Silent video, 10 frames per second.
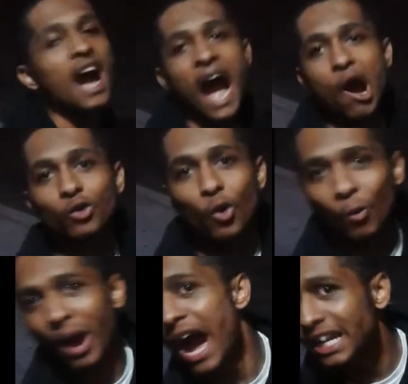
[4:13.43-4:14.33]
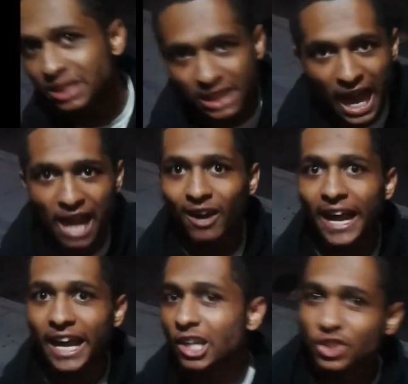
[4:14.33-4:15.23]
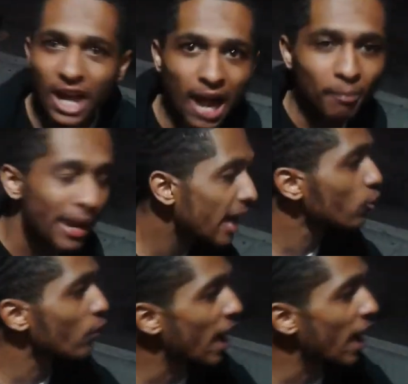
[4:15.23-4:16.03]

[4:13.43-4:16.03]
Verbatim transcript: don't know why this guy right here trying battle